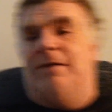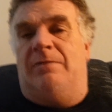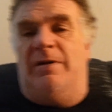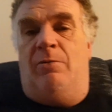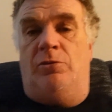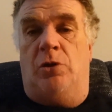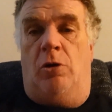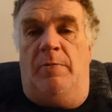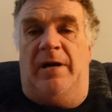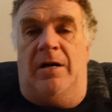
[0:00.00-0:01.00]
everybody will know
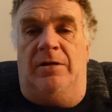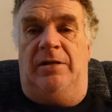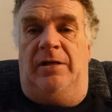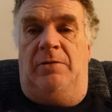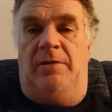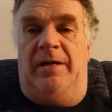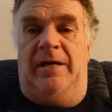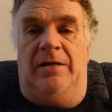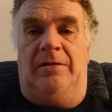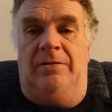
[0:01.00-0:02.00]
about it anyway,
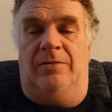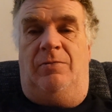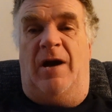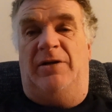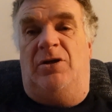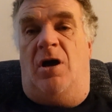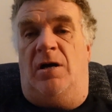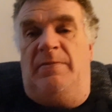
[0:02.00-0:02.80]
and why talk about it? We